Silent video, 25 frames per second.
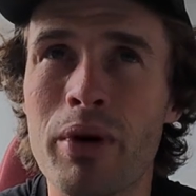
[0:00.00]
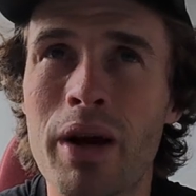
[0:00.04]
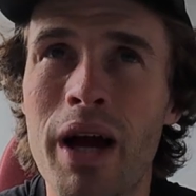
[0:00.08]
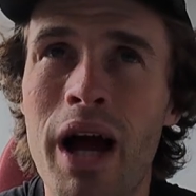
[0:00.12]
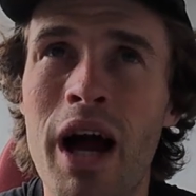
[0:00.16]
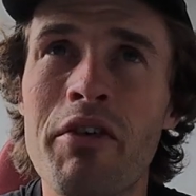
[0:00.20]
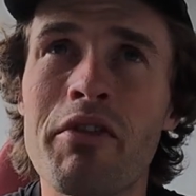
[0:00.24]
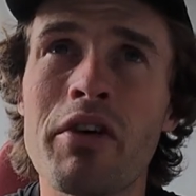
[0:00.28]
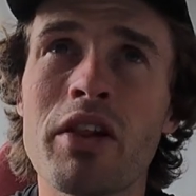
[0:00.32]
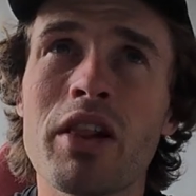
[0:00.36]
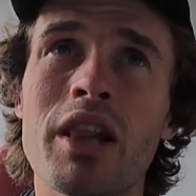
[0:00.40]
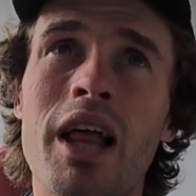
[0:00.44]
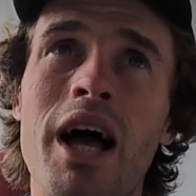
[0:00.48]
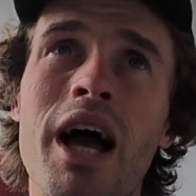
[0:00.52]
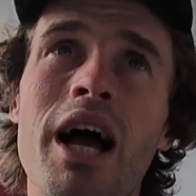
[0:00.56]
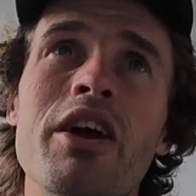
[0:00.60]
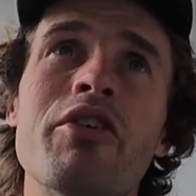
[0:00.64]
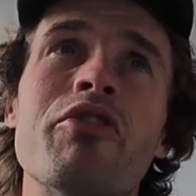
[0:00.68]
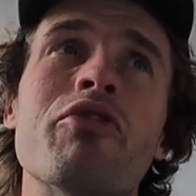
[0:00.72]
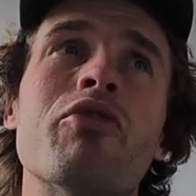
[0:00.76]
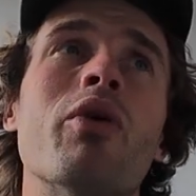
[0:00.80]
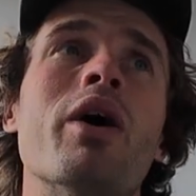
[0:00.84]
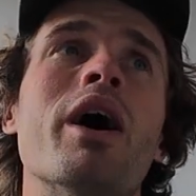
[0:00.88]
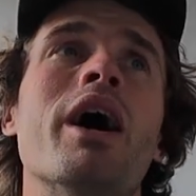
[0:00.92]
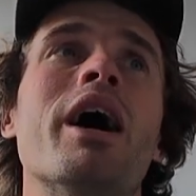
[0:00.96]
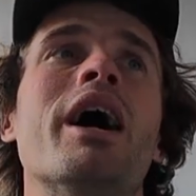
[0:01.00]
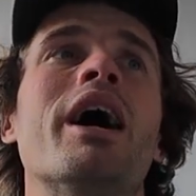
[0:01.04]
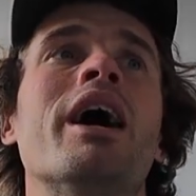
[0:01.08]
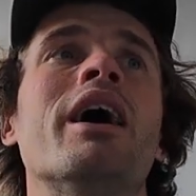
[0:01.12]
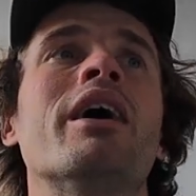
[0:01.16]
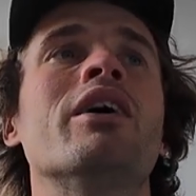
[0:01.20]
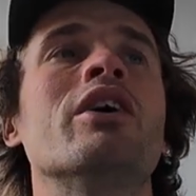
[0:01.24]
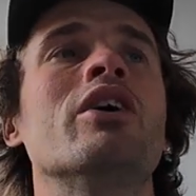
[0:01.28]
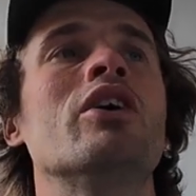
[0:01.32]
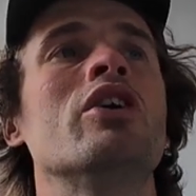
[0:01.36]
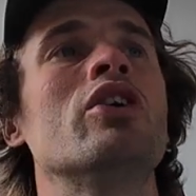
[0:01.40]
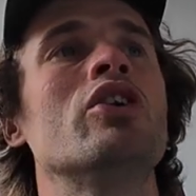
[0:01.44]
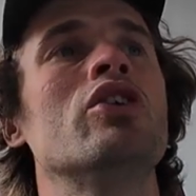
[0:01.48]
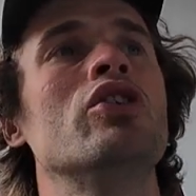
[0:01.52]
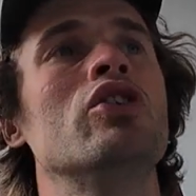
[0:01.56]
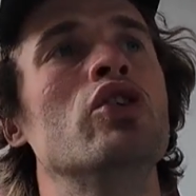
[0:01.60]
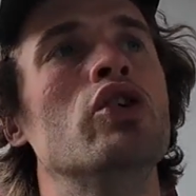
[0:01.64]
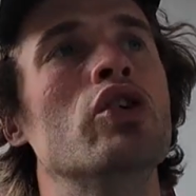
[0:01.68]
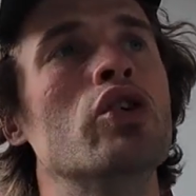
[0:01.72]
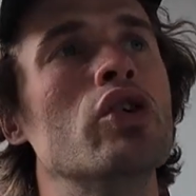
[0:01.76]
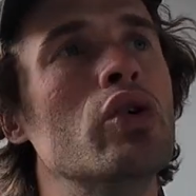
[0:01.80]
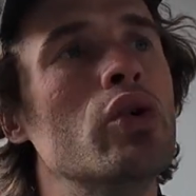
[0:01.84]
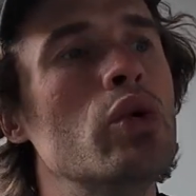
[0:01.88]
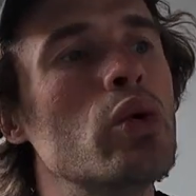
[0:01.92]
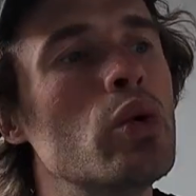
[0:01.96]
have a life where
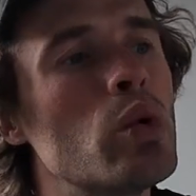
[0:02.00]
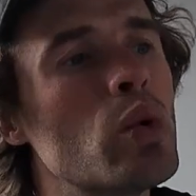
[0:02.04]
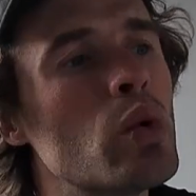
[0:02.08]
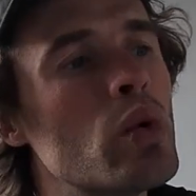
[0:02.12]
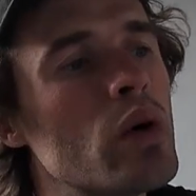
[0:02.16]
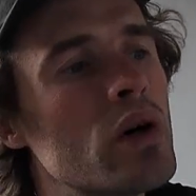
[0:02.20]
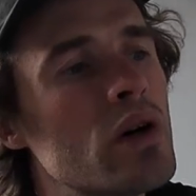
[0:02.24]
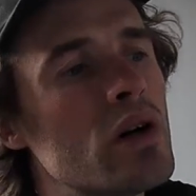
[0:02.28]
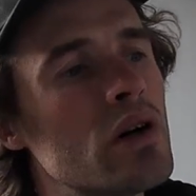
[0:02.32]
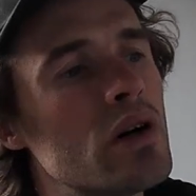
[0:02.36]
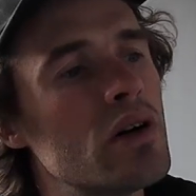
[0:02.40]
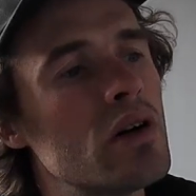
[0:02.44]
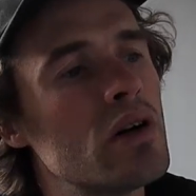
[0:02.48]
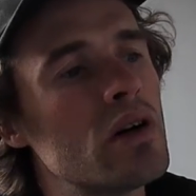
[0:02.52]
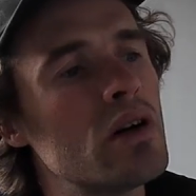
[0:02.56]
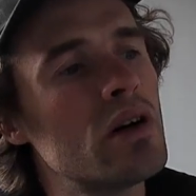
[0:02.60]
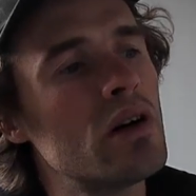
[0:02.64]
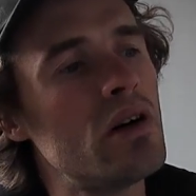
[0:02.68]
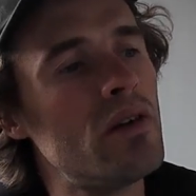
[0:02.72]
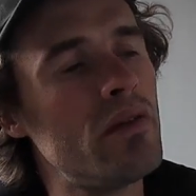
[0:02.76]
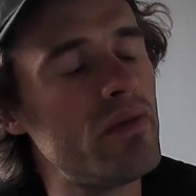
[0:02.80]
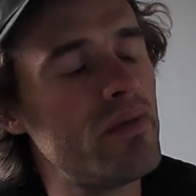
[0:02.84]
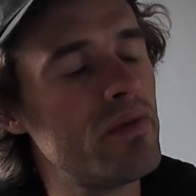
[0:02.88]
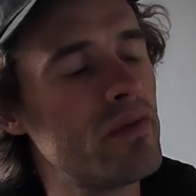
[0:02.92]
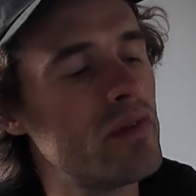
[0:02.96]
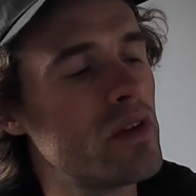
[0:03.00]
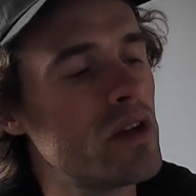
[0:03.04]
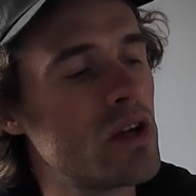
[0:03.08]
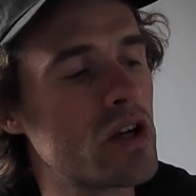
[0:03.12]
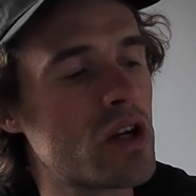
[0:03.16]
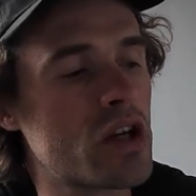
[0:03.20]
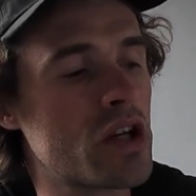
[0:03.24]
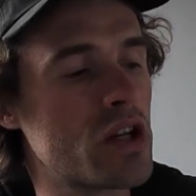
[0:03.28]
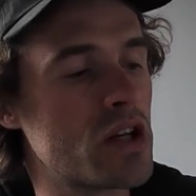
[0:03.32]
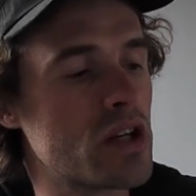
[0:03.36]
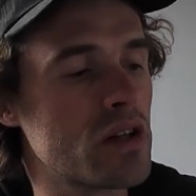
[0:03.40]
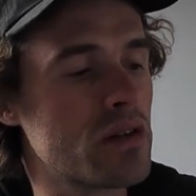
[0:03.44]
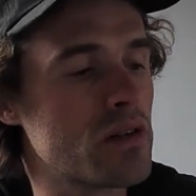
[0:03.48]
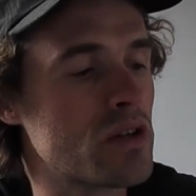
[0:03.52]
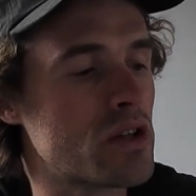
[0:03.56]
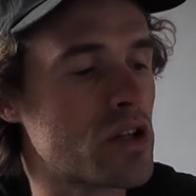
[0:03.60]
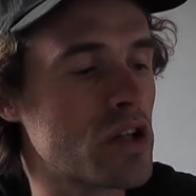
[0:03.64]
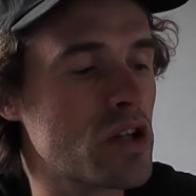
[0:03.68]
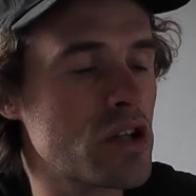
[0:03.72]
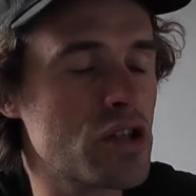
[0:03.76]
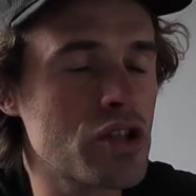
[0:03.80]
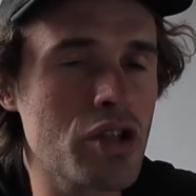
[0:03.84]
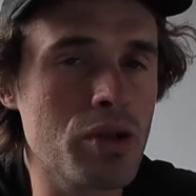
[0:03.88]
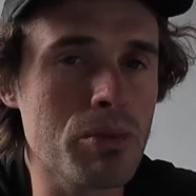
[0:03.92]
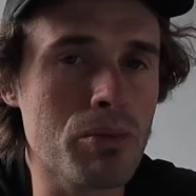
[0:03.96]
you can
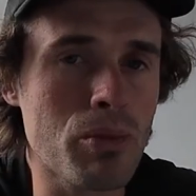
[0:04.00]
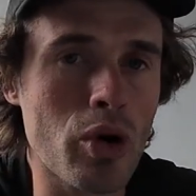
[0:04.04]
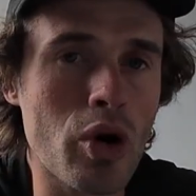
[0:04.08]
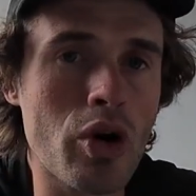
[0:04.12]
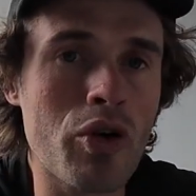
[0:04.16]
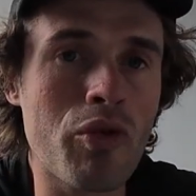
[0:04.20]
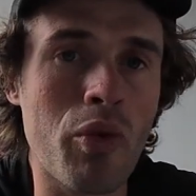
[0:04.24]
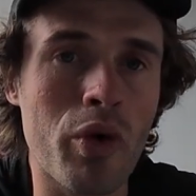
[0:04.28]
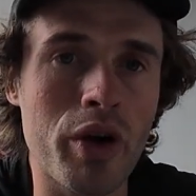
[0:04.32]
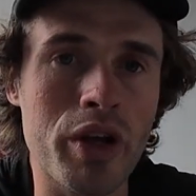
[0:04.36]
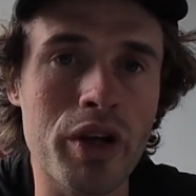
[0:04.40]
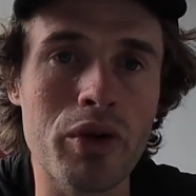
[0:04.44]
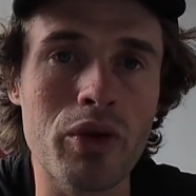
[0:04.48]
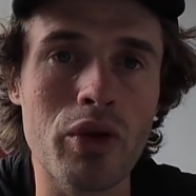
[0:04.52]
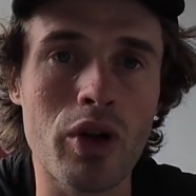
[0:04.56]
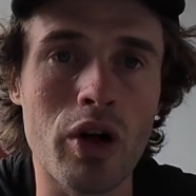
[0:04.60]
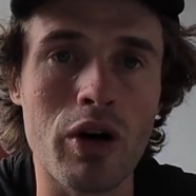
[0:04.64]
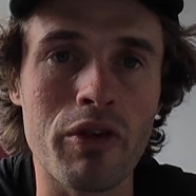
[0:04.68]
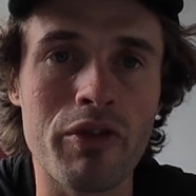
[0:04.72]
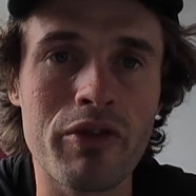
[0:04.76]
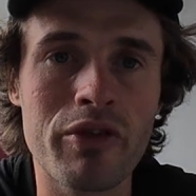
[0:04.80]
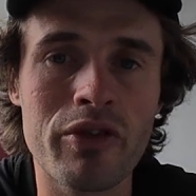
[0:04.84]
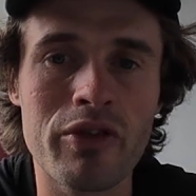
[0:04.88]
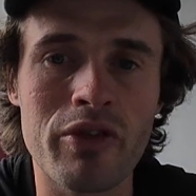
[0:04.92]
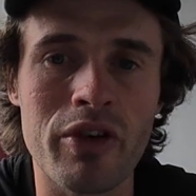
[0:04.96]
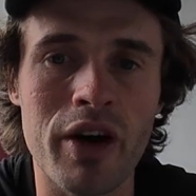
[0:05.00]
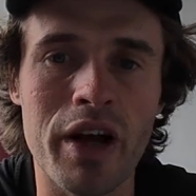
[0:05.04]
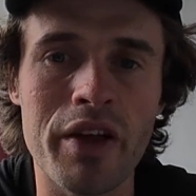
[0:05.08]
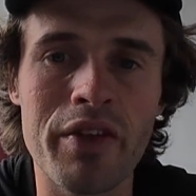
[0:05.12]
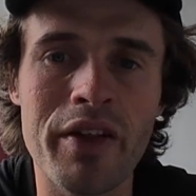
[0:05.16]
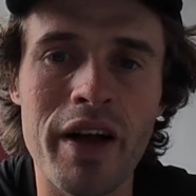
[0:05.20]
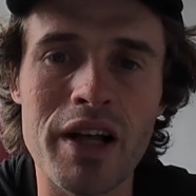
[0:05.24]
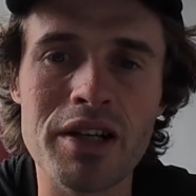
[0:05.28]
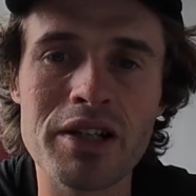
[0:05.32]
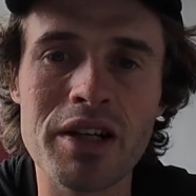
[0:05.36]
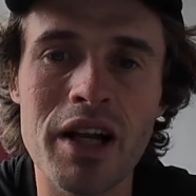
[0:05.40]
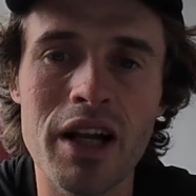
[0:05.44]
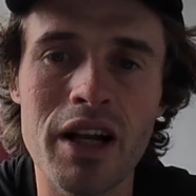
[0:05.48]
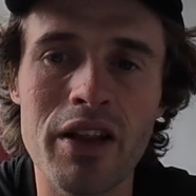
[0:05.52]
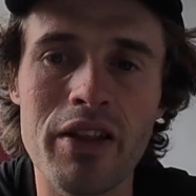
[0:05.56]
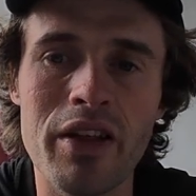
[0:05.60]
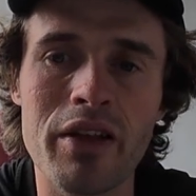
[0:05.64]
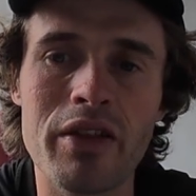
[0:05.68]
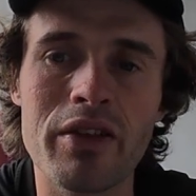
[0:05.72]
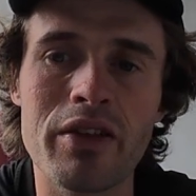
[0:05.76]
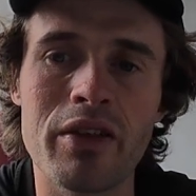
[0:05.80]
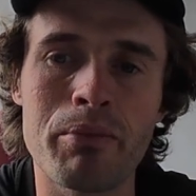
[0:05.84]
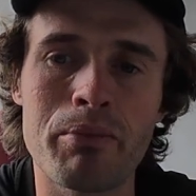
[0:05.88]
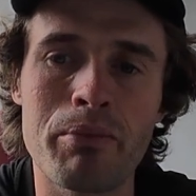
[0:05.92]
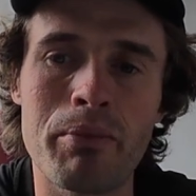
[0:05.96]
do more of what you love, right? That's kind
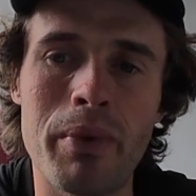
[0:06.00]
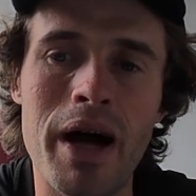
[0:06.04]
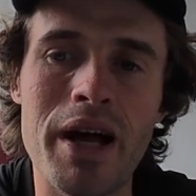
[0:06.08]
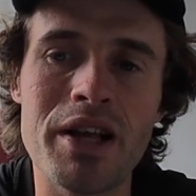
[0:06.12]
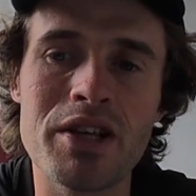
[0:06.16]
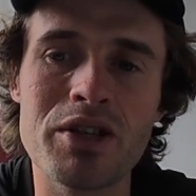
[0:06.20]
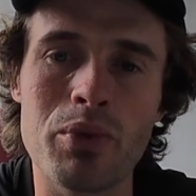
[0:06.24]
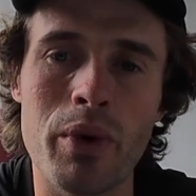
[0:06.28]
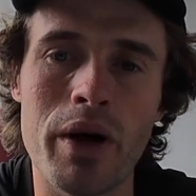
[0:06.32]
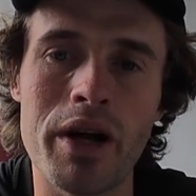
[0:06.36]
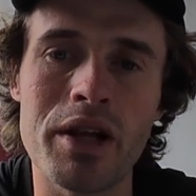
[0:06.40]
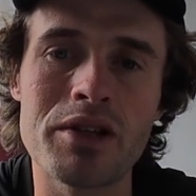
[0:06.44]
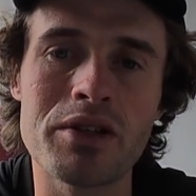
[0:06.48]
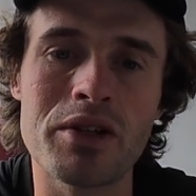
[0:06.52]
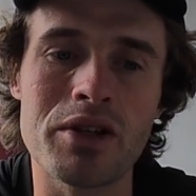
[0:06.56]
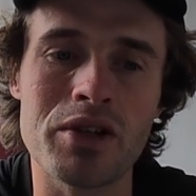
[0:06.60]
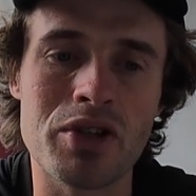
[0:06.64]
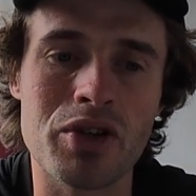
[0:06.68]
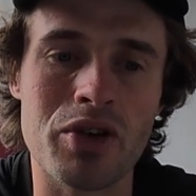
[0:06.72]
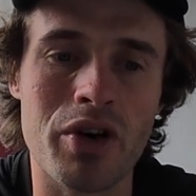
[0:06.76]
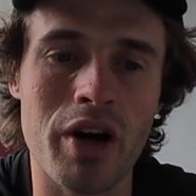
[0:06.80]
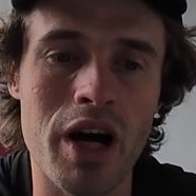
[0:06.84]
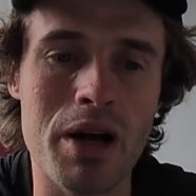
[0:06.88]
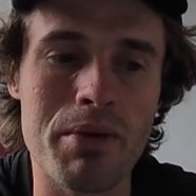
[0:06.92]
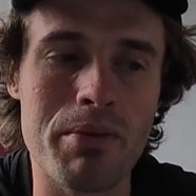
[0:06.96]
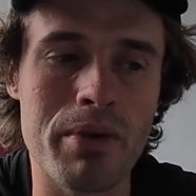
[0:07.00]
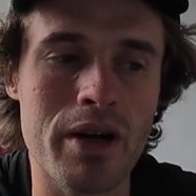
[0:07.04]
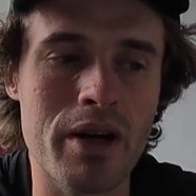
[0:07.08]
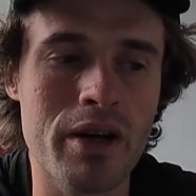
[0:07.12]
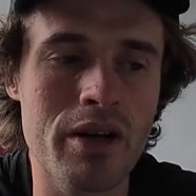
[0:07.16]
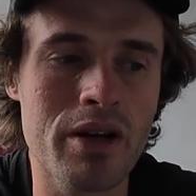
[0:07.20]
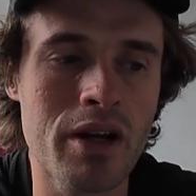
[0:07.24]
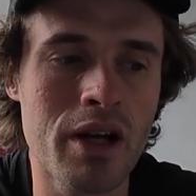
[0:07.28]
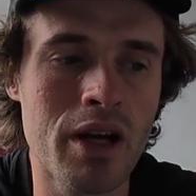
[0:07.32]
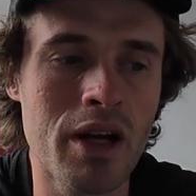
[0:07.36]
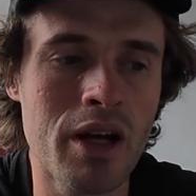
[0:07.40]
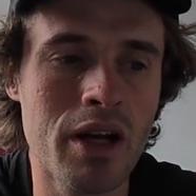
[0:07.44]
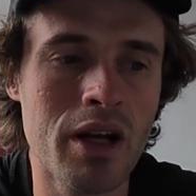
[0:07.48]
of the best way to describe it.